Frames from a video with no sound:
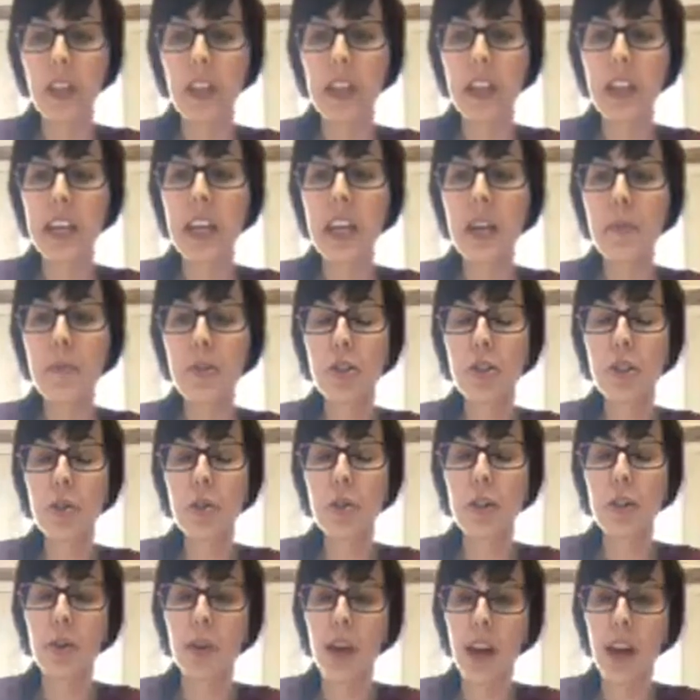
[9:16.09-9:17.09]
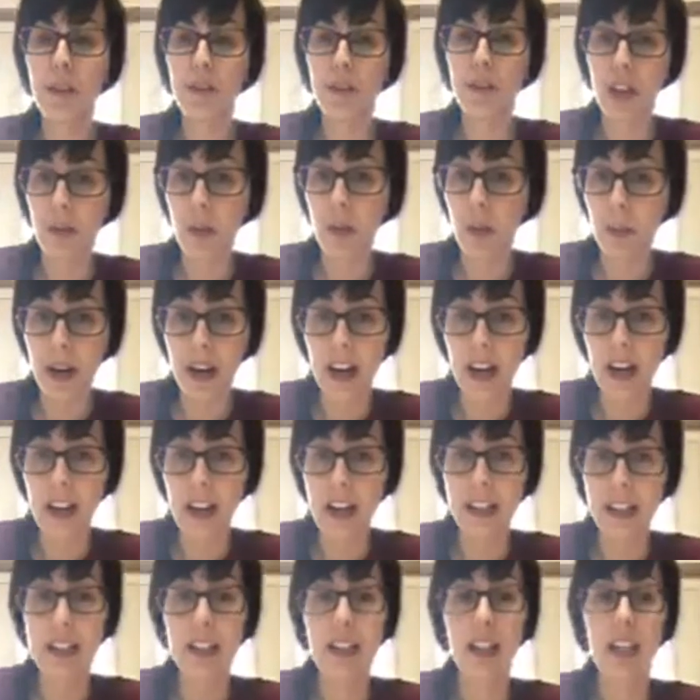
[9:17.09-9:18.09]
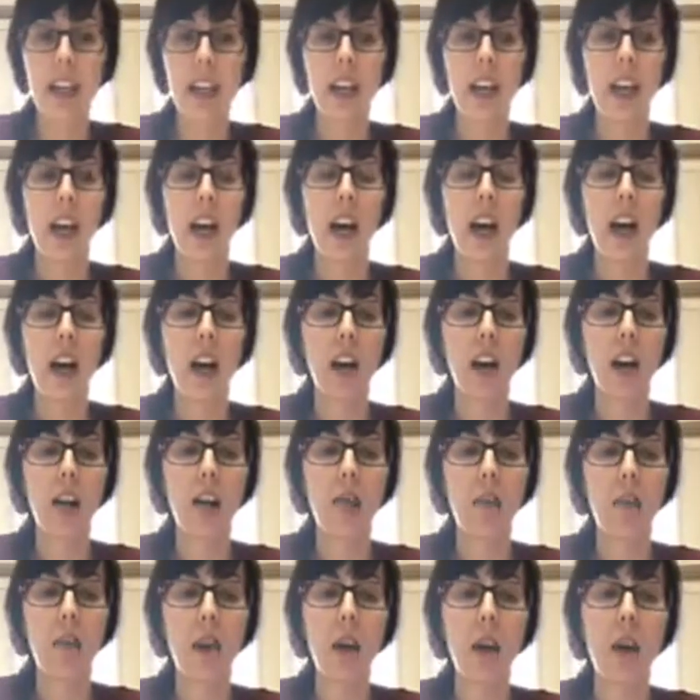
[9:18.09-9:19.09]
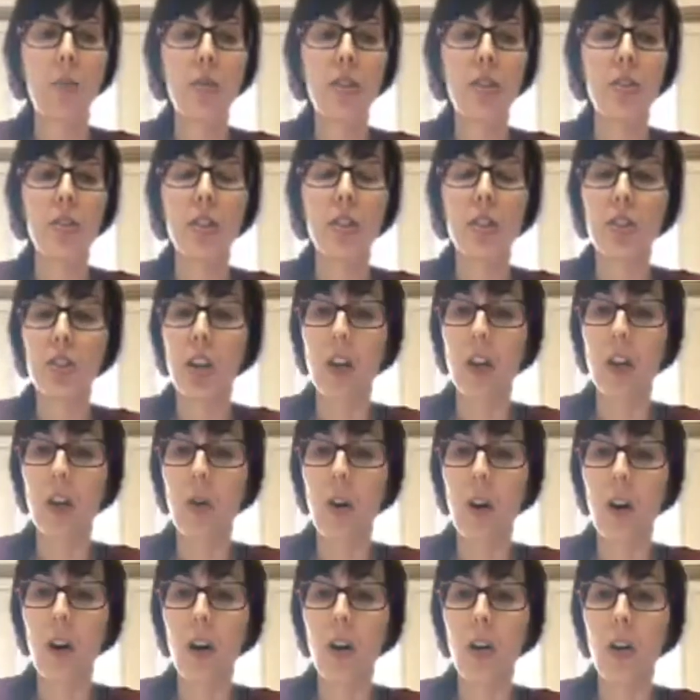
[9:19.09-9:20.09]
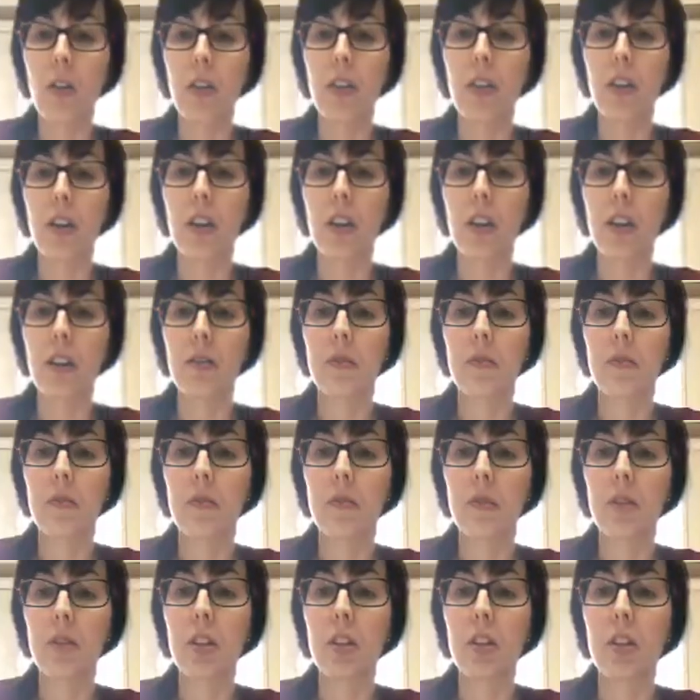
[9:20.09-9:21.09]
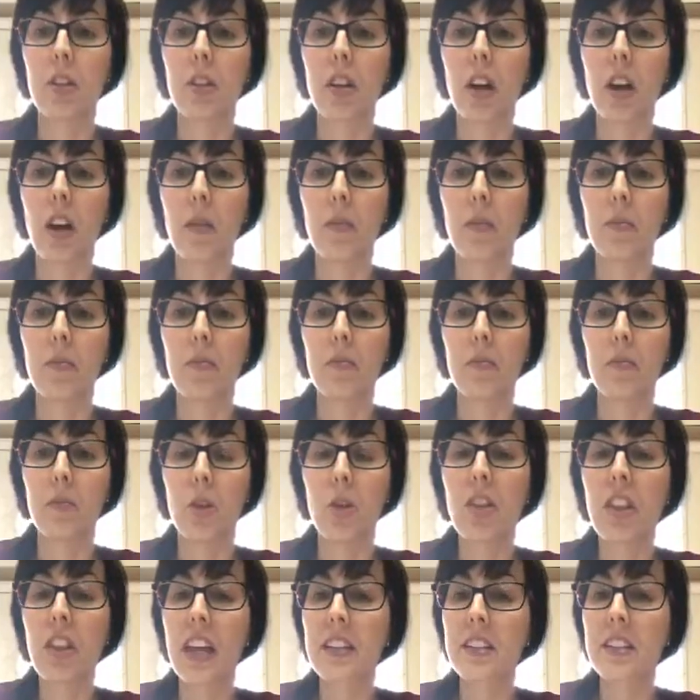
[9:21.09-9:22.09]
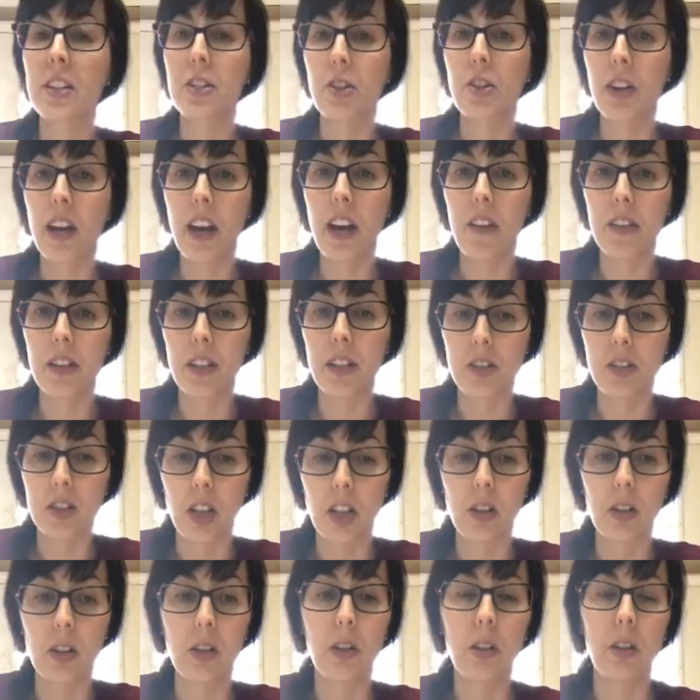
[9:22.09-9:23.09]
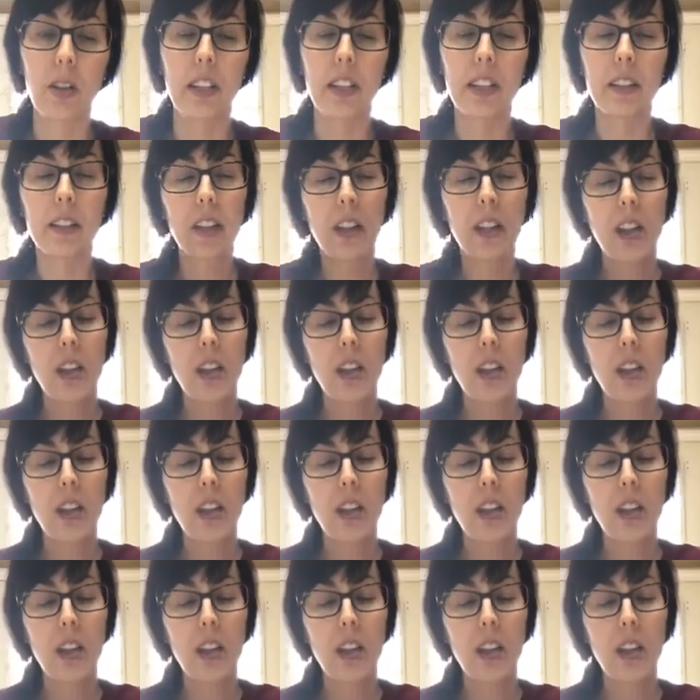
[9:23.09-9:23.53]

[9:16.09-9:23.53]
keeps you in the right frame of mind, helps you to juggle all the new things that you're having to juggle, and